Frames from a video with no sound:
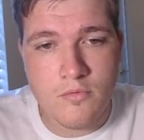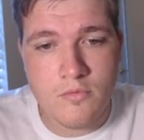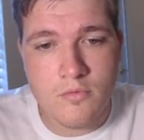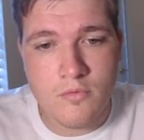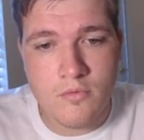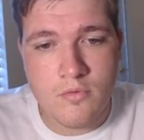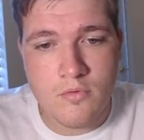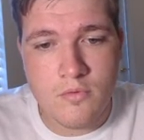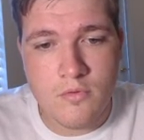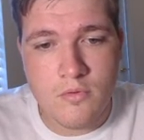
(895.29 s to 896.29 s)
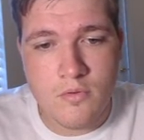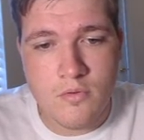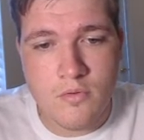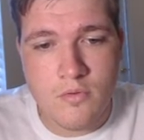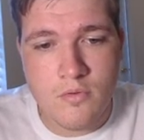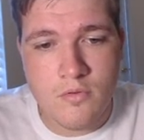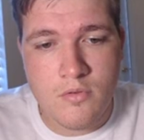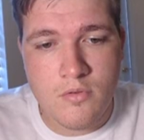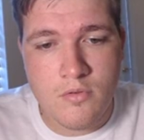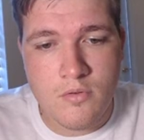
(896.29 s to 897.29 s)

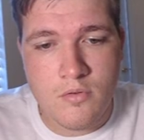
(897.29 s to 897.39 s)
Nothing is said.